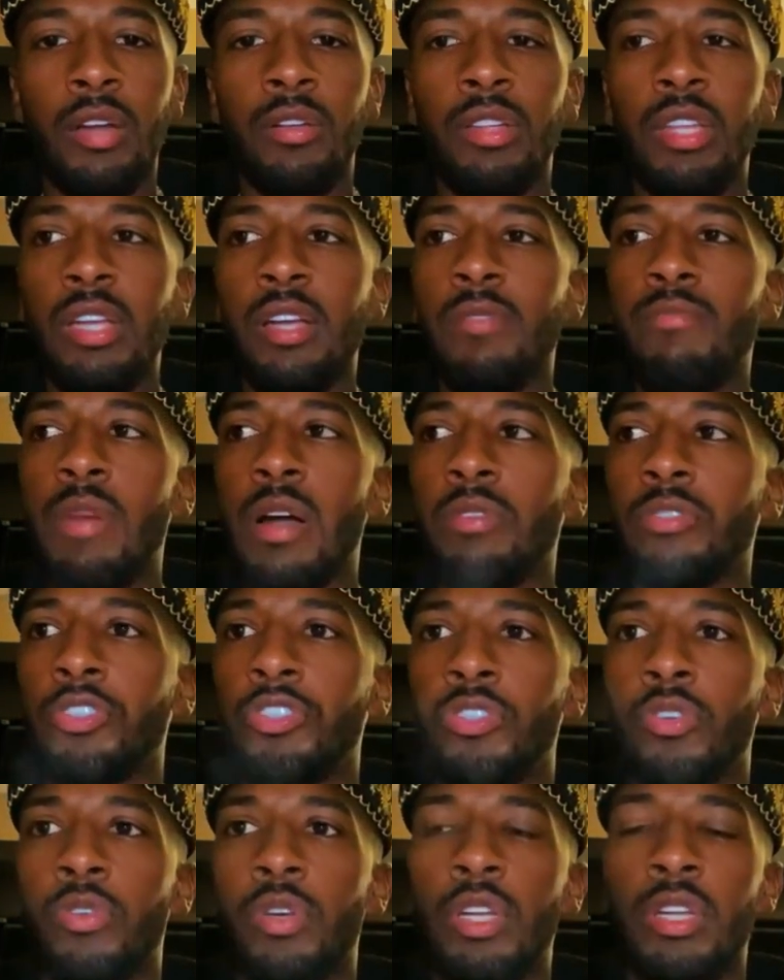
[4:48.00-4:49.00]
I don't think
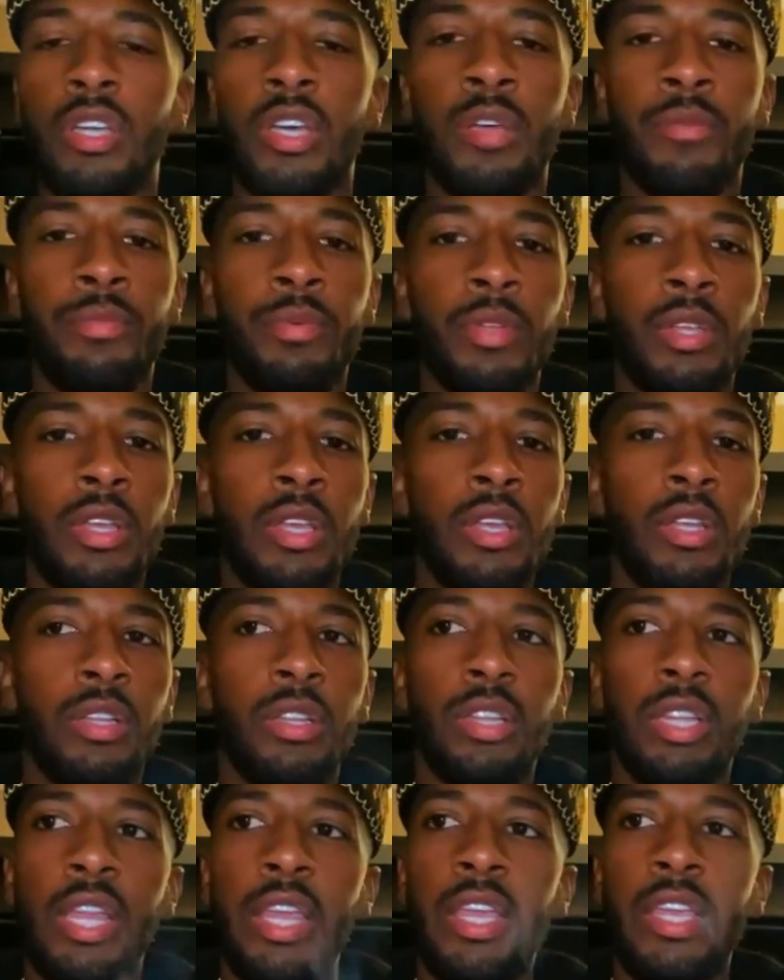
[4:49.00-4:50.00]
about showing up
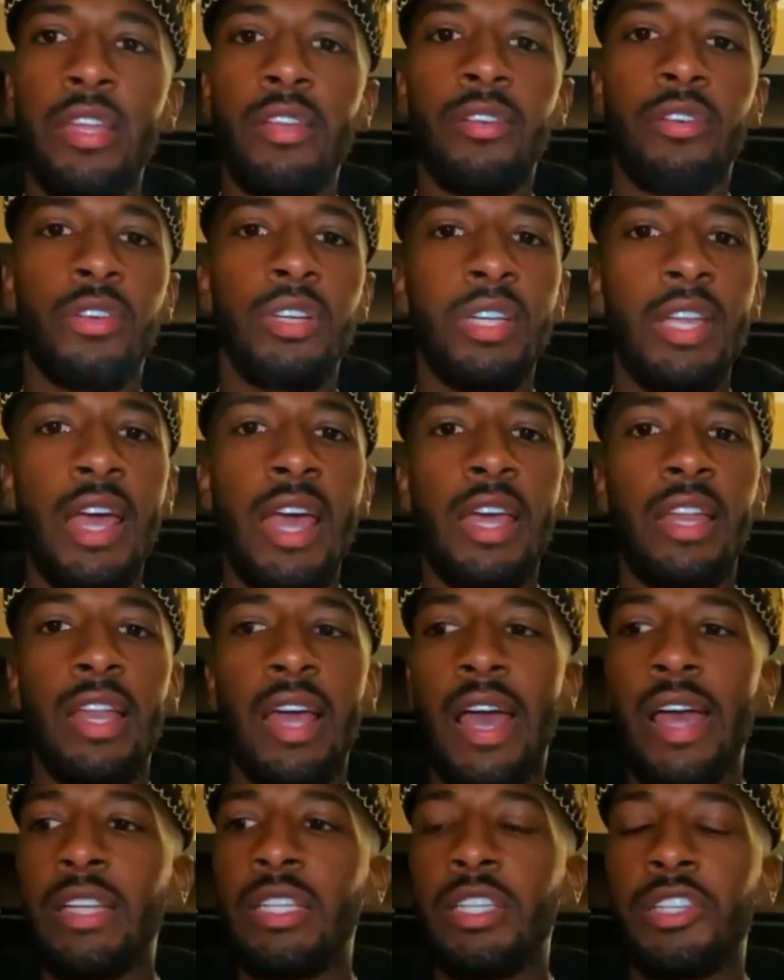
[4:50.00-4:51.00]
late or
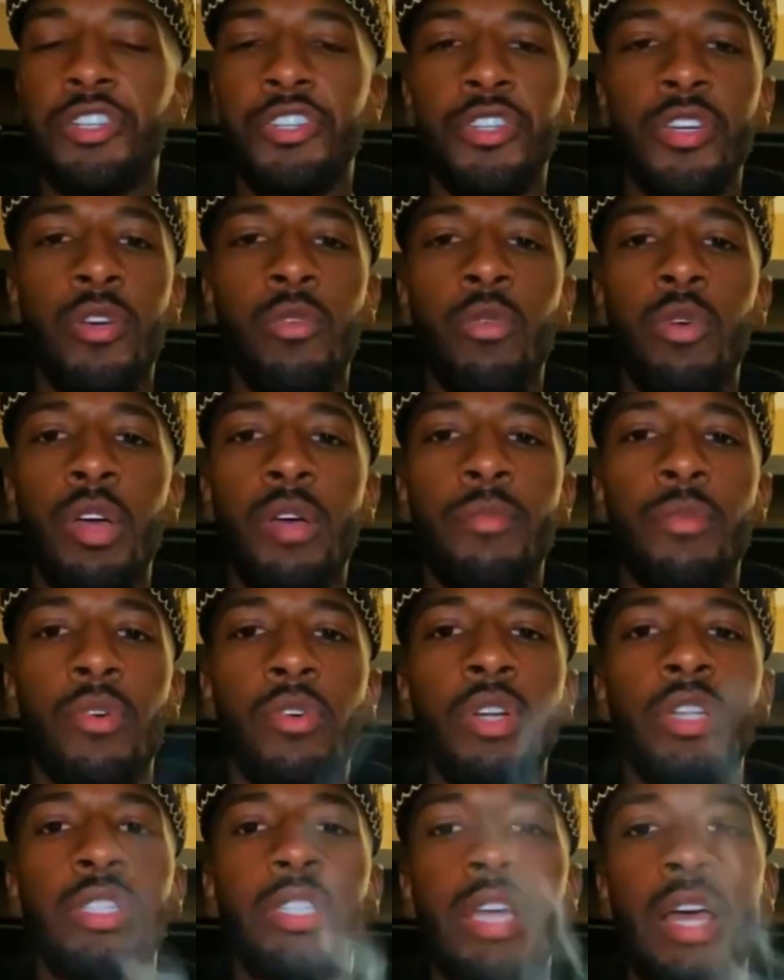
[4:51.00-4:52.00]
not. I just show
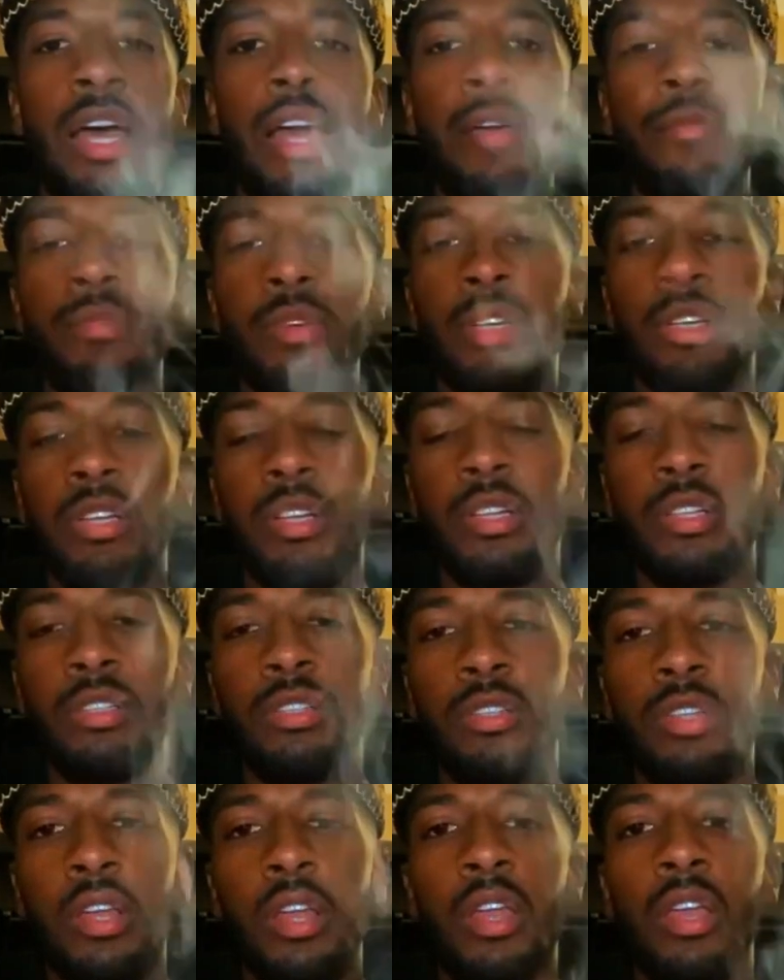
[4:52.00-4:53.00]
up on time
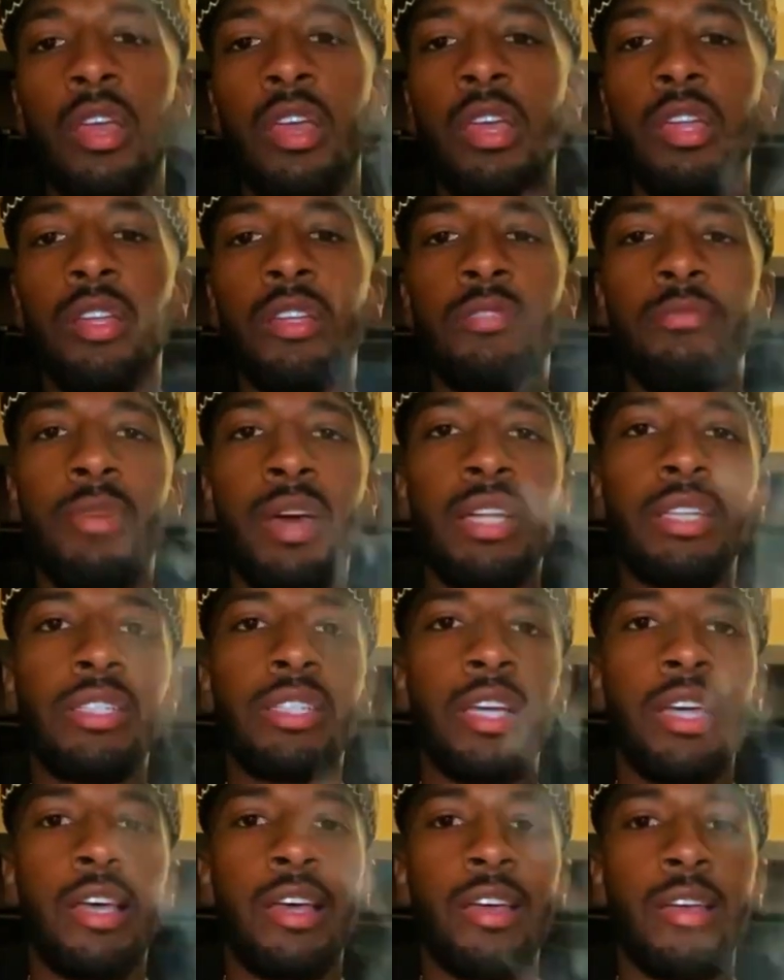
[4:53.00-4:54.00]
because it is
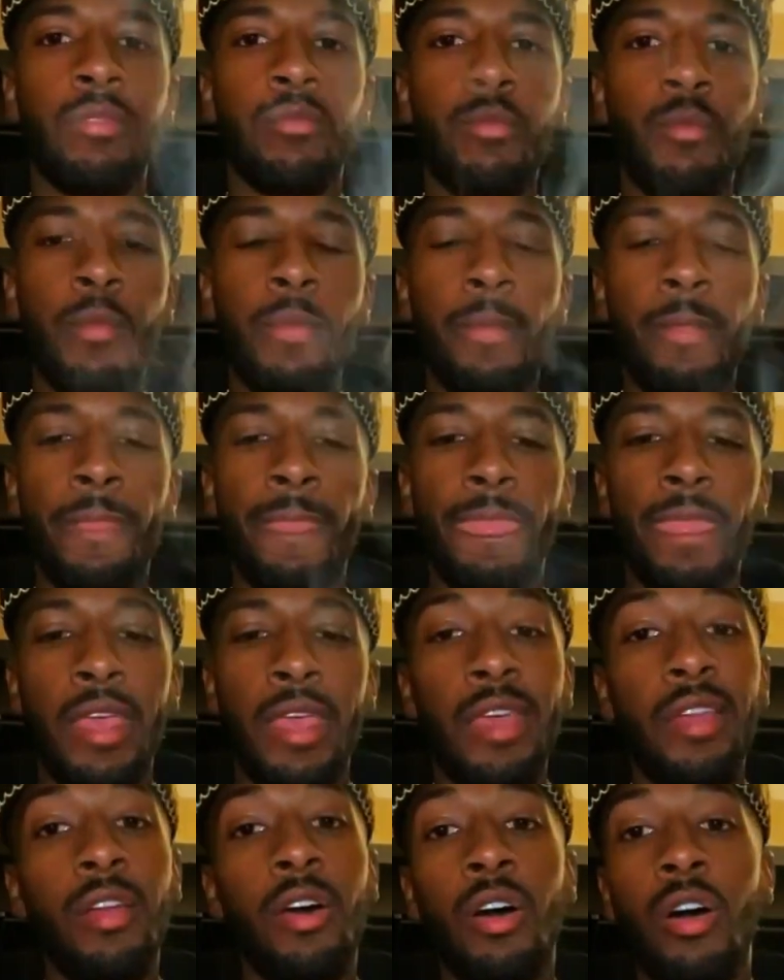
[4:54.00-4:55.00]
my time
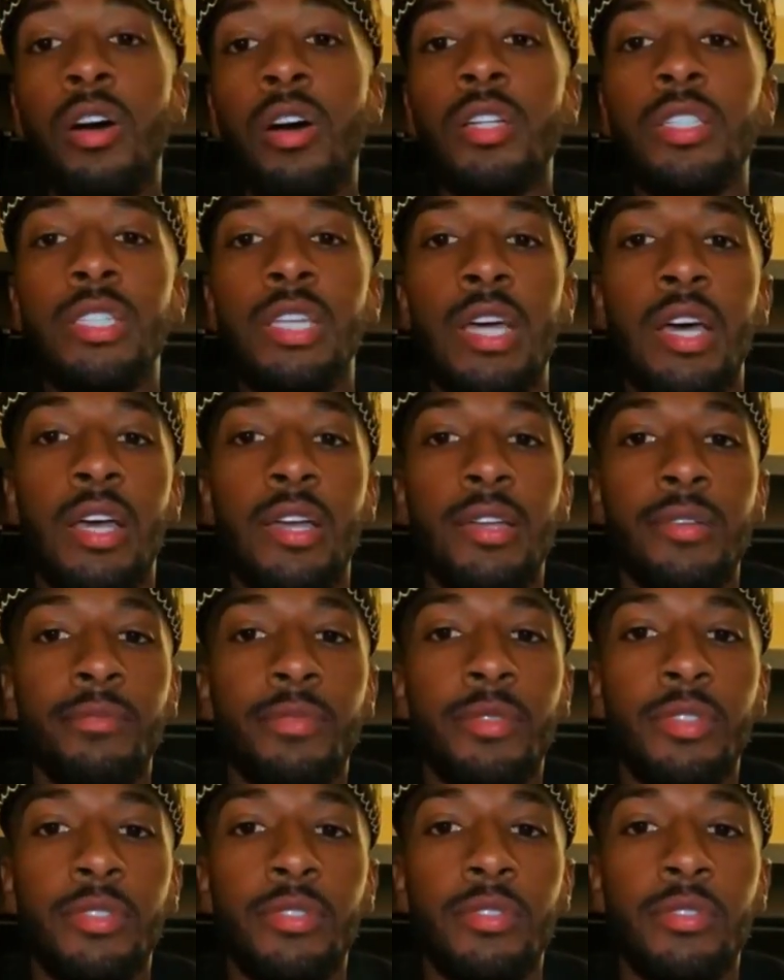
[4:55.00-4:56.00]
at all
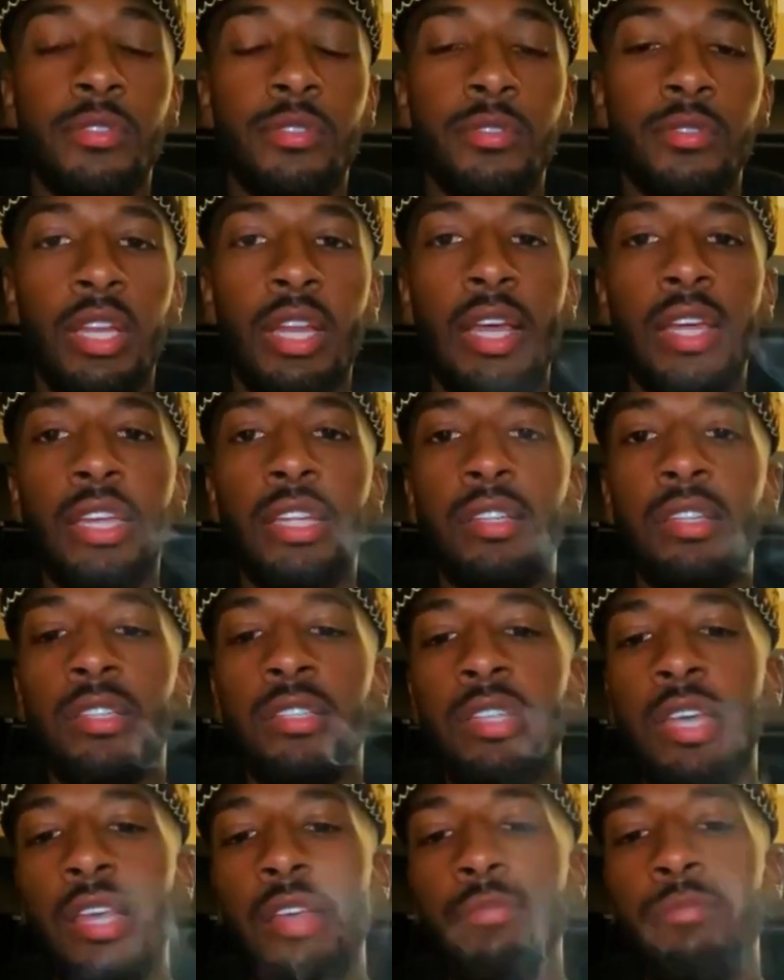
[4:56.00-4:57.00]
times. And I
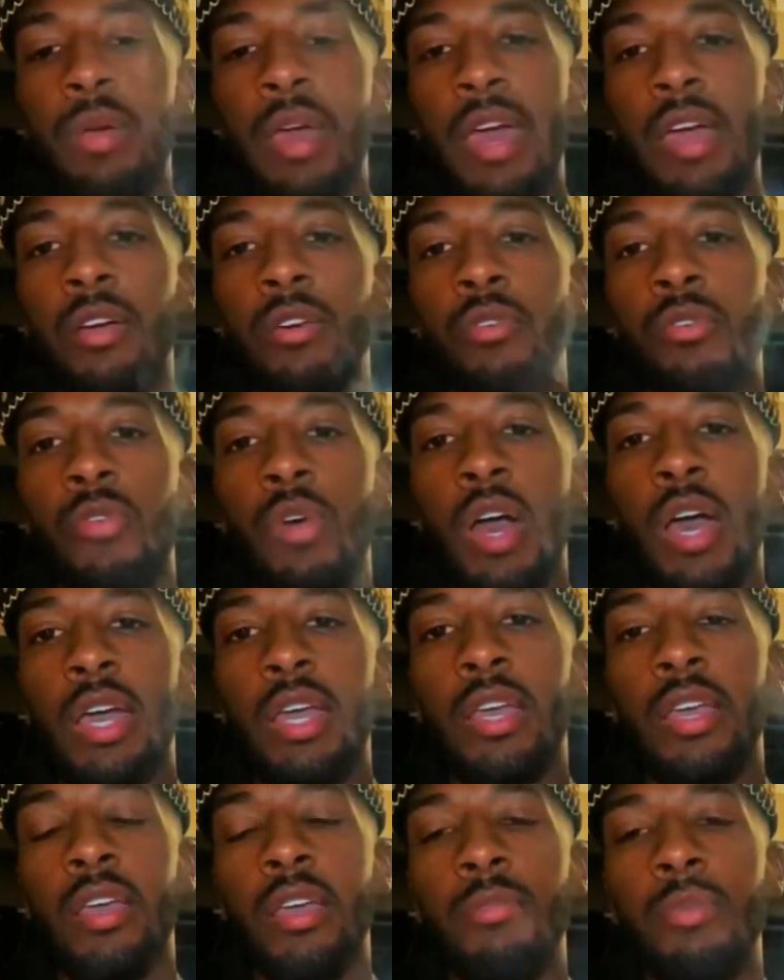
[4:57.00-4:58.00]
get to take back who
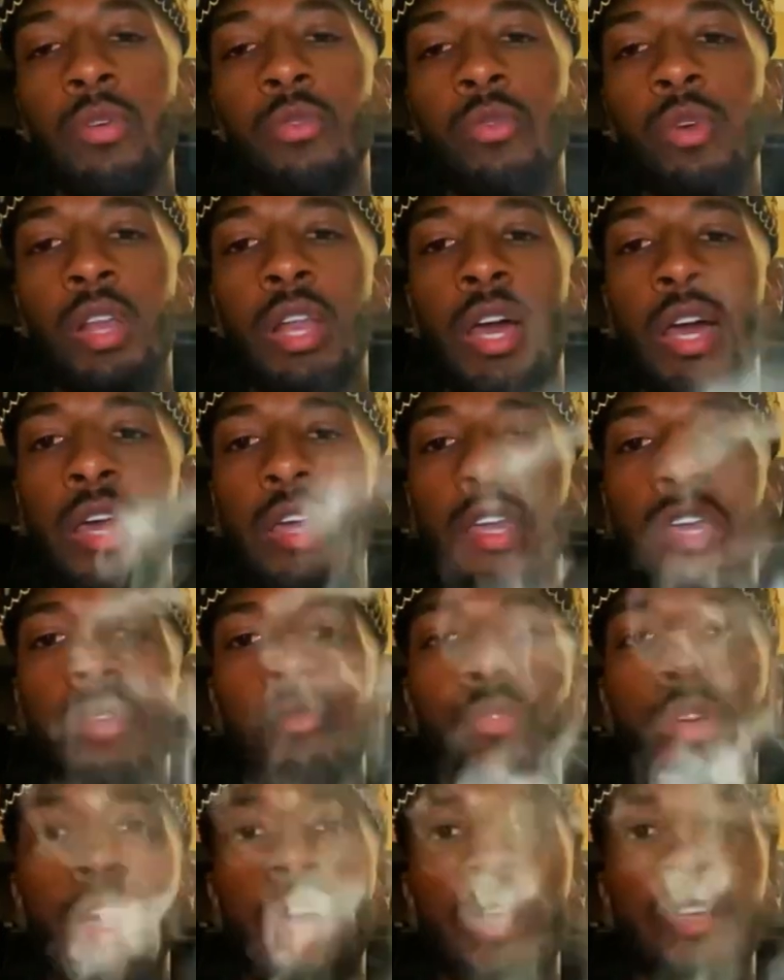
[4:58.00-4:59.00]
I am and what I
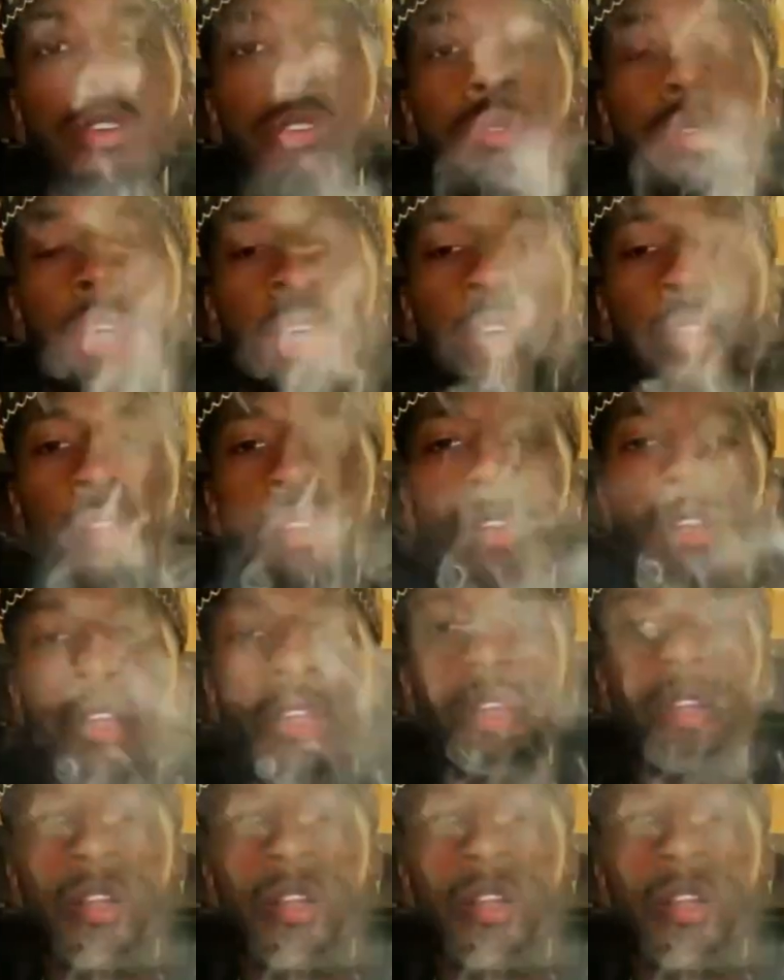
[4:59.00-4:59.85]
am when I do that.